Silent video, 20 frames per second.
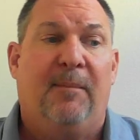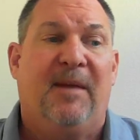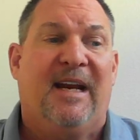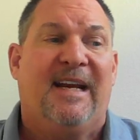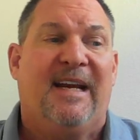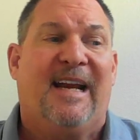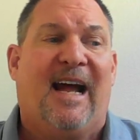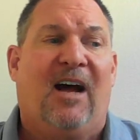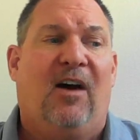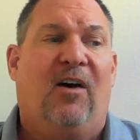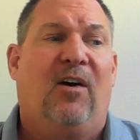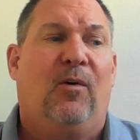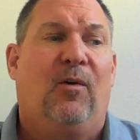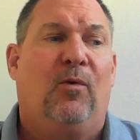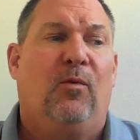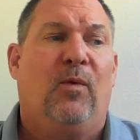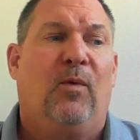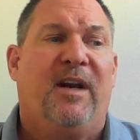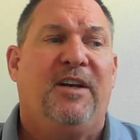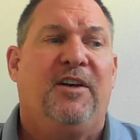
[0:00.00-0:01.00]
Now,
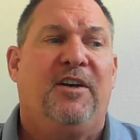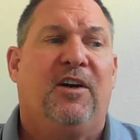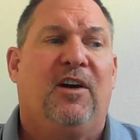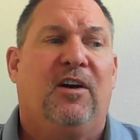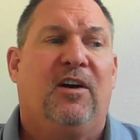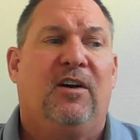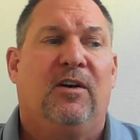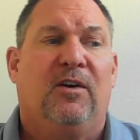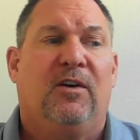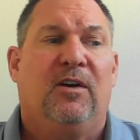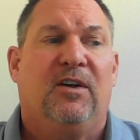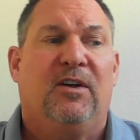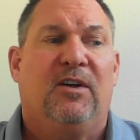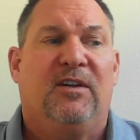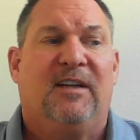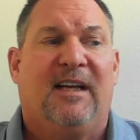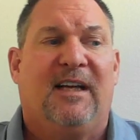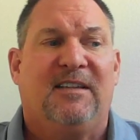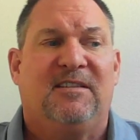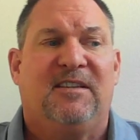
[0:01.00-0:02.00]
when
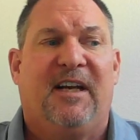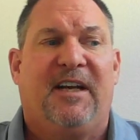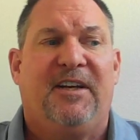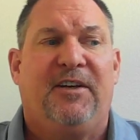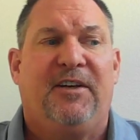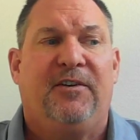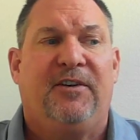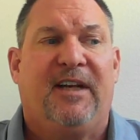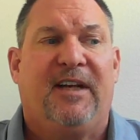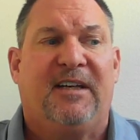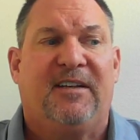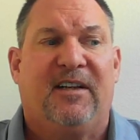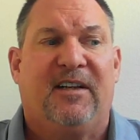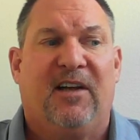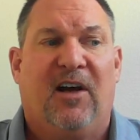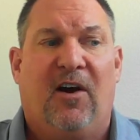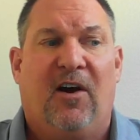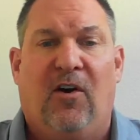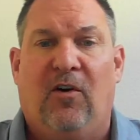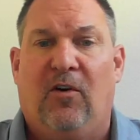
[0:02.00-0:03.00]
let's say you get to the
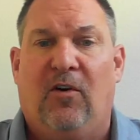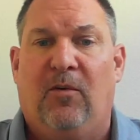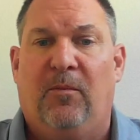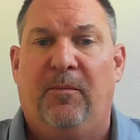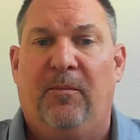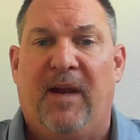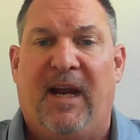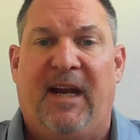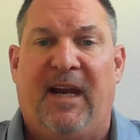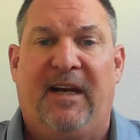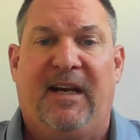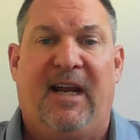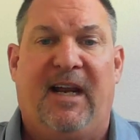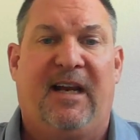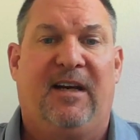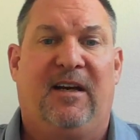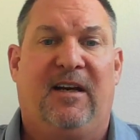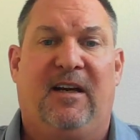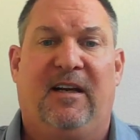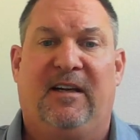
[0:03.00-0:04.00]
home and
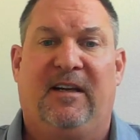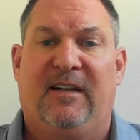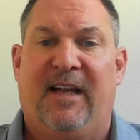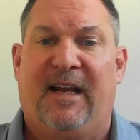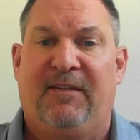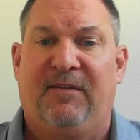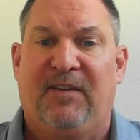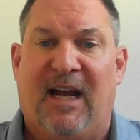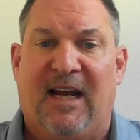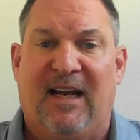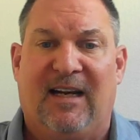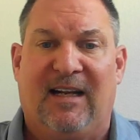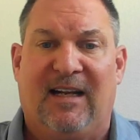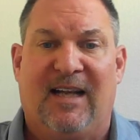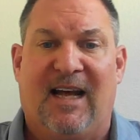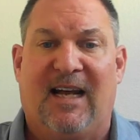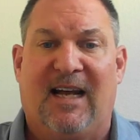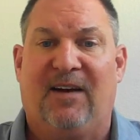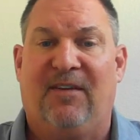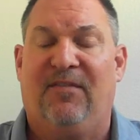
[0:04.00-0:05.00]
then they've got a
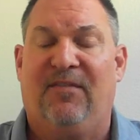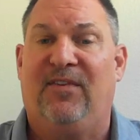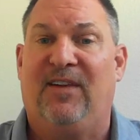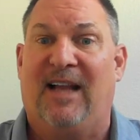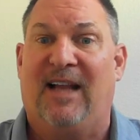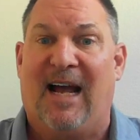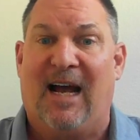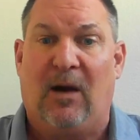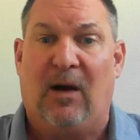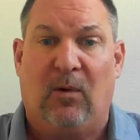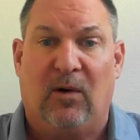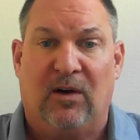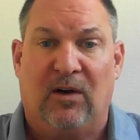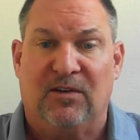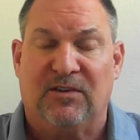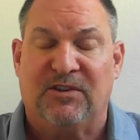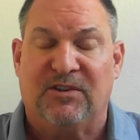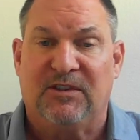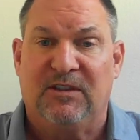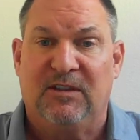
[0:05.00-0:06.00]
lot of
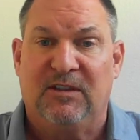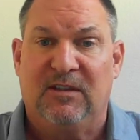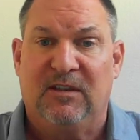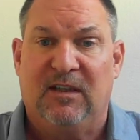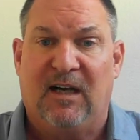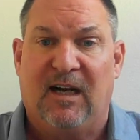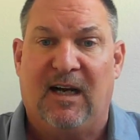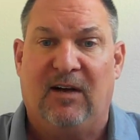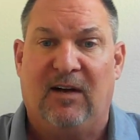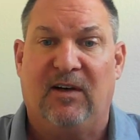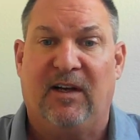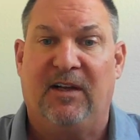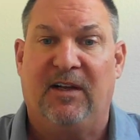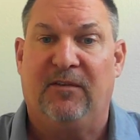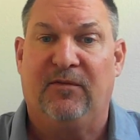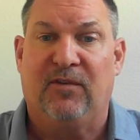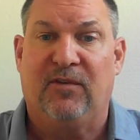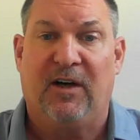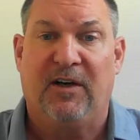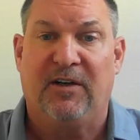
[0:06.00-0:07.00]
flowers out in the
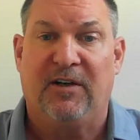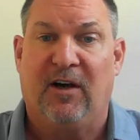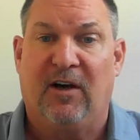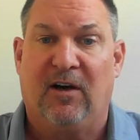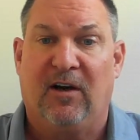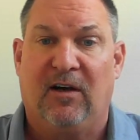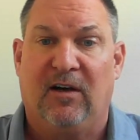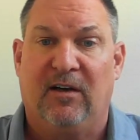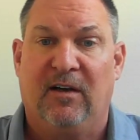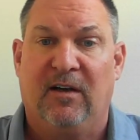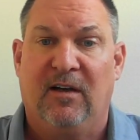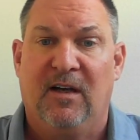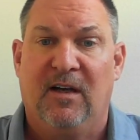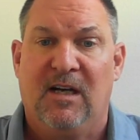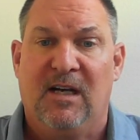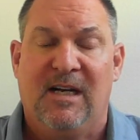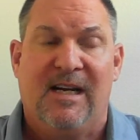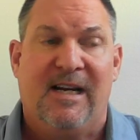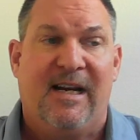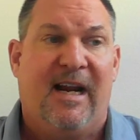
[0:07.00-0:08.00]
front yard.
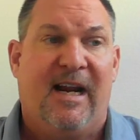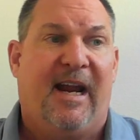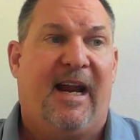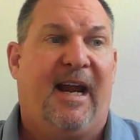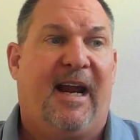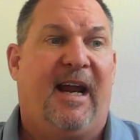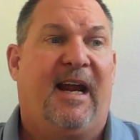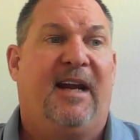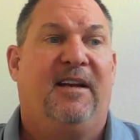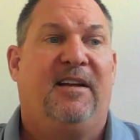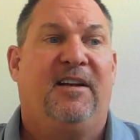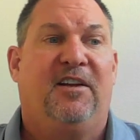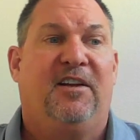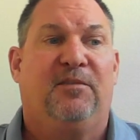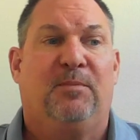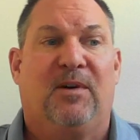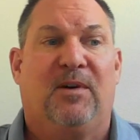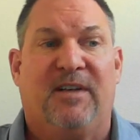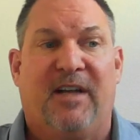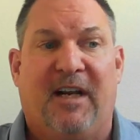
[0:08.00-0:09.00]
And this
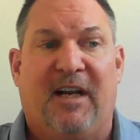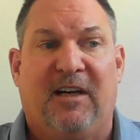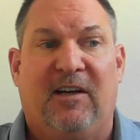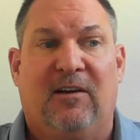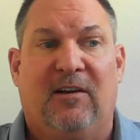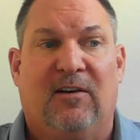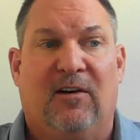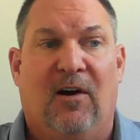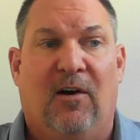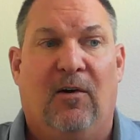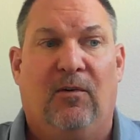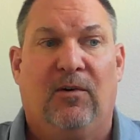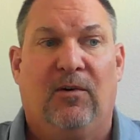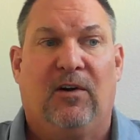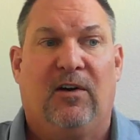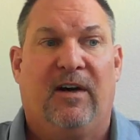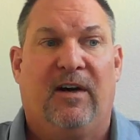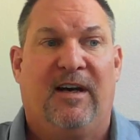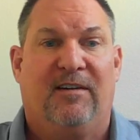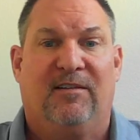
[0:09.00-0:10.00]
particular
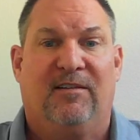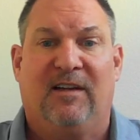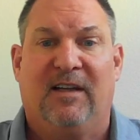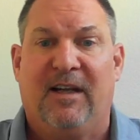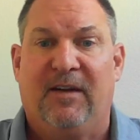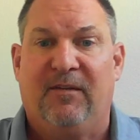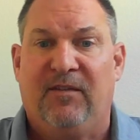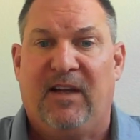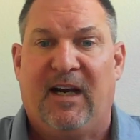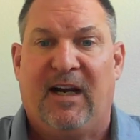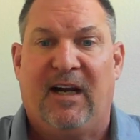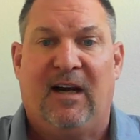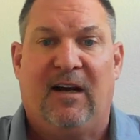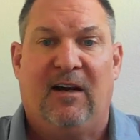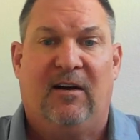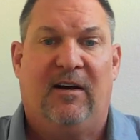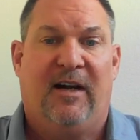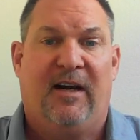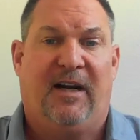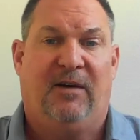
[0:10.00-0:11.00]
owner has lived
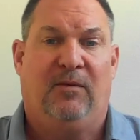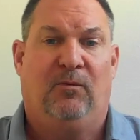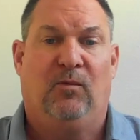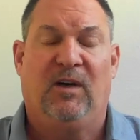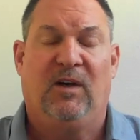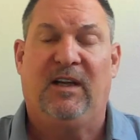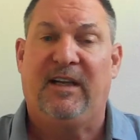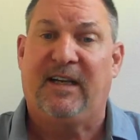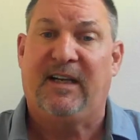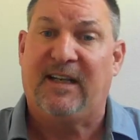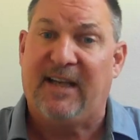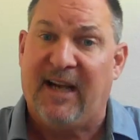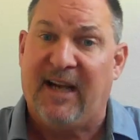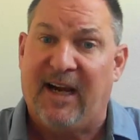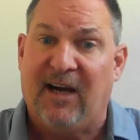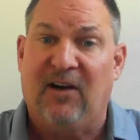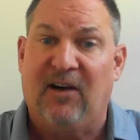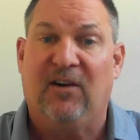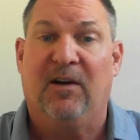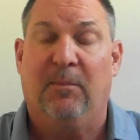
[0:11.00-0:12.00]
there and really
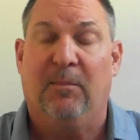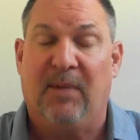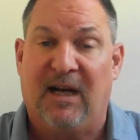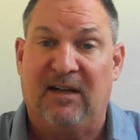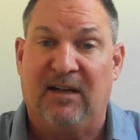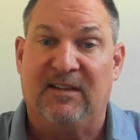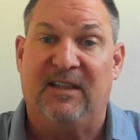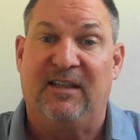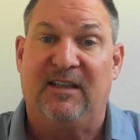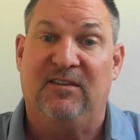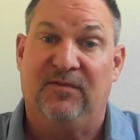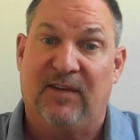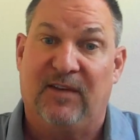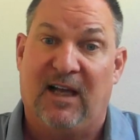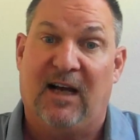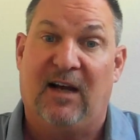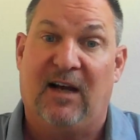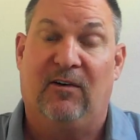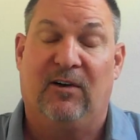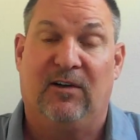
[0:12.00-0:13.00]
cared about these
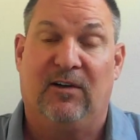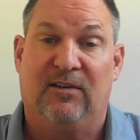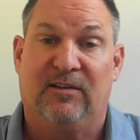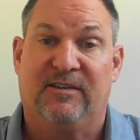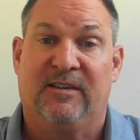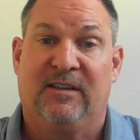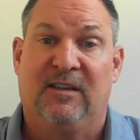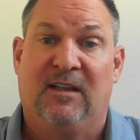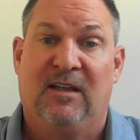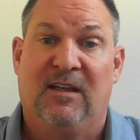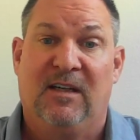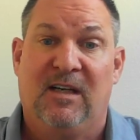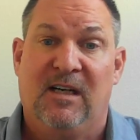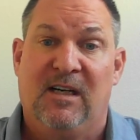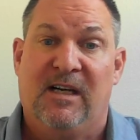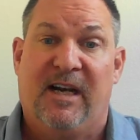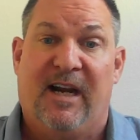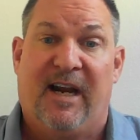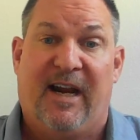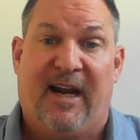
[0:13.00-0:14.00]
flowers
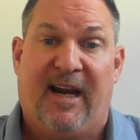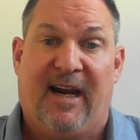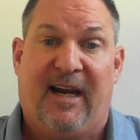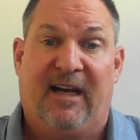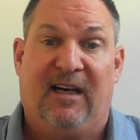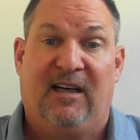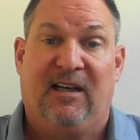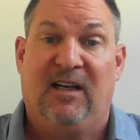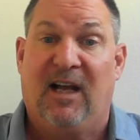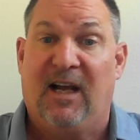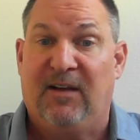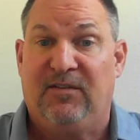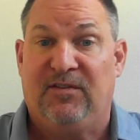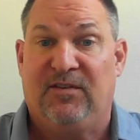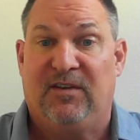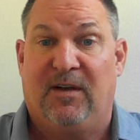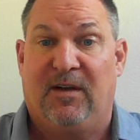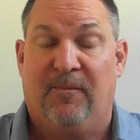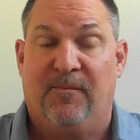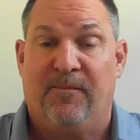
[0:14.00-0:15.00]
and loves them.